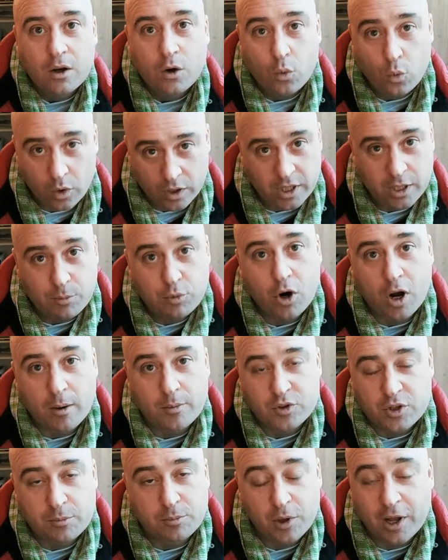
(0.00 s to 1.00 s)
what he
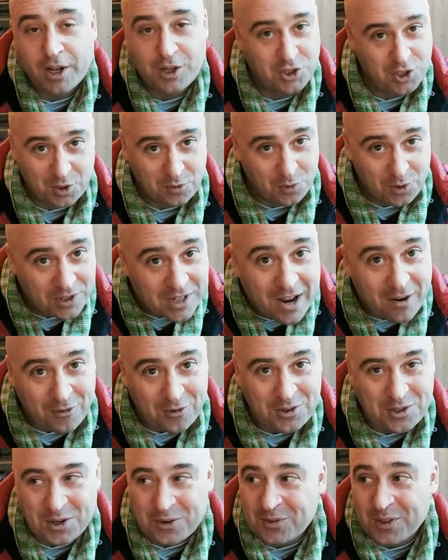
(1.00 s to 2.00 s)
promised and pledged he would never
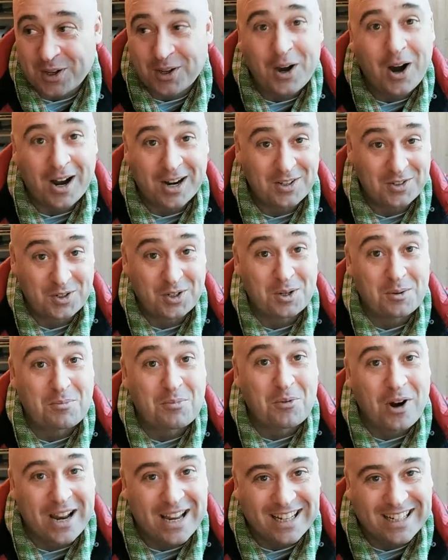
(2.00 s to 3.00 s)
do, that God is going to
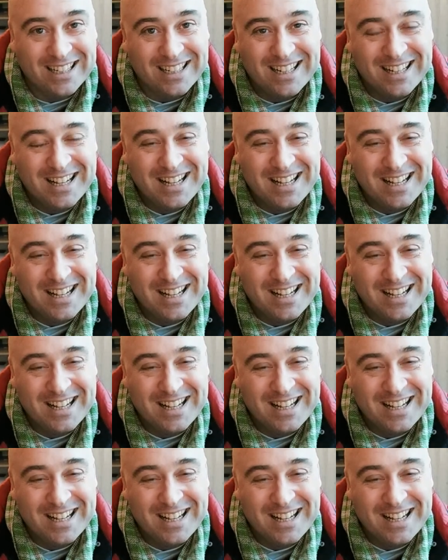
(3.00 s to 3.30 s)
break